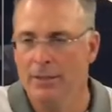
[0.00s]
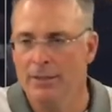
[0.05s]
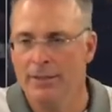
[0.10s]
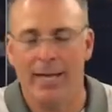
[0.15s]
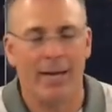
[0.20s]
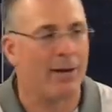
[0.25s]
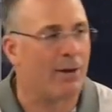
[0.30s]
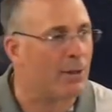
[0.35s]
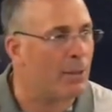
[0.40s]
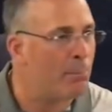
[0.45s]
They
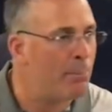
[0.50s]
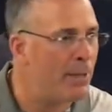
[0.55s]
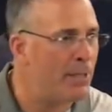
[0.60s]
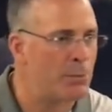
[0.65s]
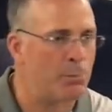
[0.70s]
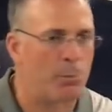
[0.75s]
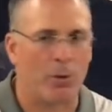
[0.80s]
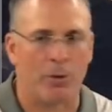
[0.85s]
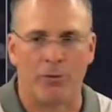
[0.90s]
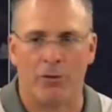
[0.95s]
had it on the
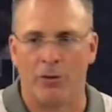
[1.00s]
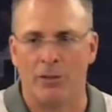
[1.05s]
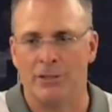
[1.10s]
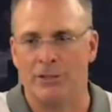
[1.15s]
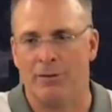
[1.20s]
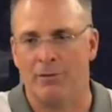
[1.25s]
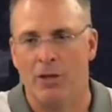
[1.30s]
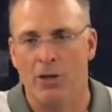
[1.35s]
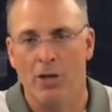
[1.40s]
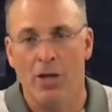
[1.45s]
Pittsburgh
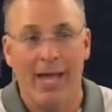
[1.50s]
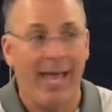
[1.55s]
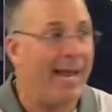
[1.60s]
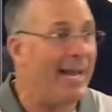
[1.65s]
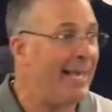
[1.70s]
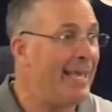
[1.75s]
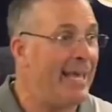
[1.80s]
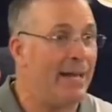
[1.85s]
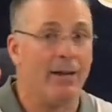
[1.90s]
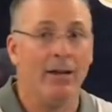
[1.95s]
37. And
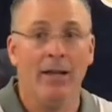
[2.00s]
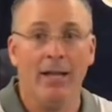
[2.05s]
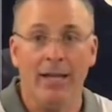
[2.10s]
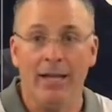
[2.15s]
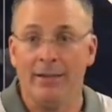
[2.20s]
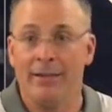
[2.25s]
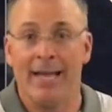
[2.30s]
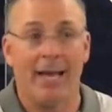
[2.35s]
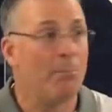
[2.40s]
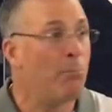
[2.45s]
again,
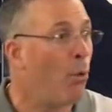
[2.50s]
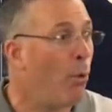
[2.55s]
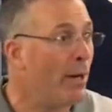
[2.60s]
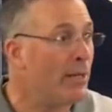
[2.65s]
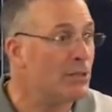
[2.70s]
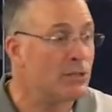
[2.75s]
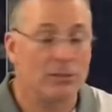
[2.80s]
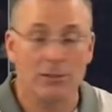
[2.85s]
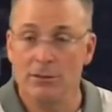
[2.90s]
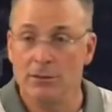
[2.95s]
10
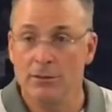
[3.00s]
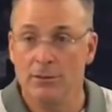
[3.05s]
points.